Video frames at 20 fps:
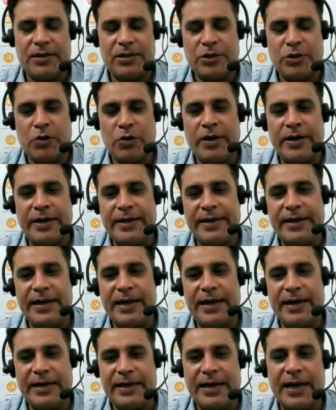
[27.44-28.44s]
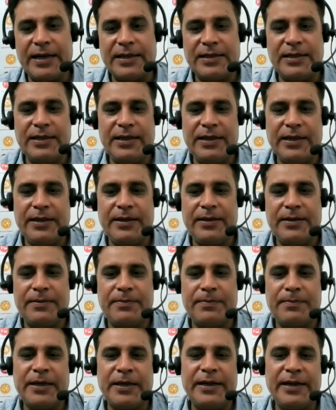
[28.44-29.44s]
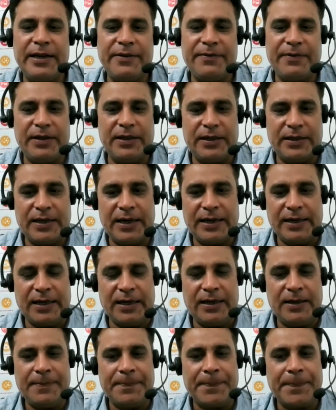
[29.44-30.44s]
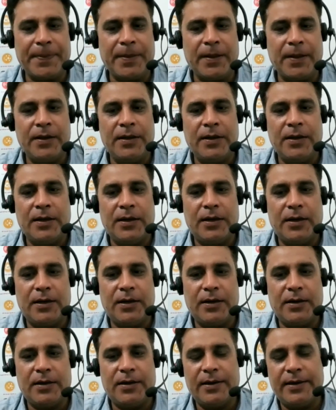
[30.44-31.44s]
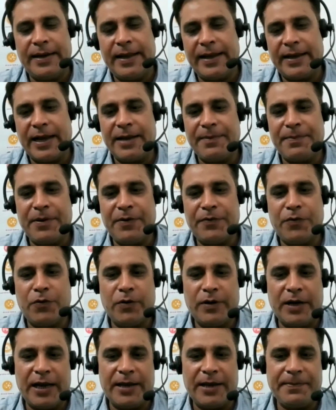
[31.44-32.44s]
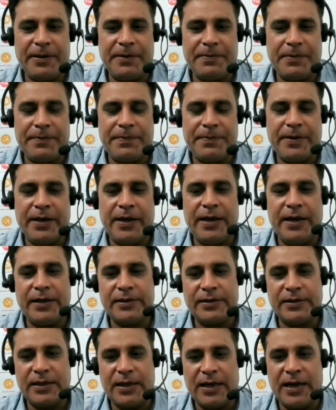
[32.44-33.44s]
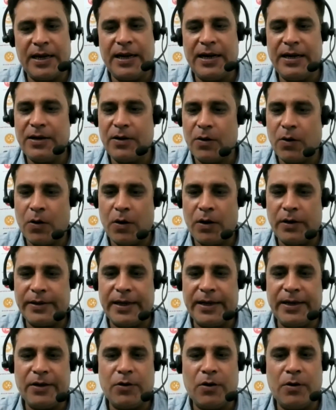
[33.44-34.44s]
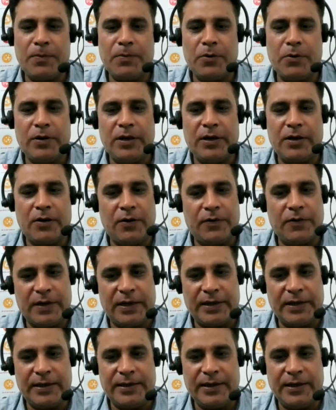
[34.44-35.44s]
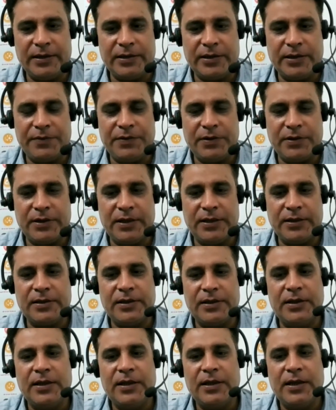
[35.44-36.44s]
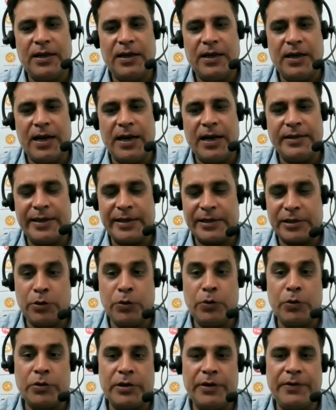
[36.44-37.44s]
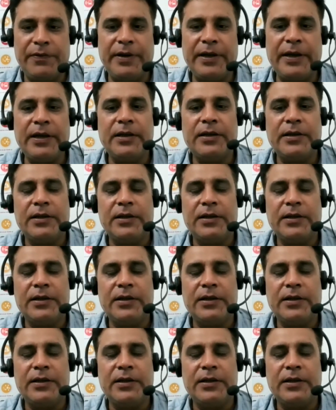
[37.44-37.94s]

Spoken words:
jointly and largely bundling with the Tata. Like IP phone, IP, PBX, and all telecom products of Tata Tele Services. As exclusively,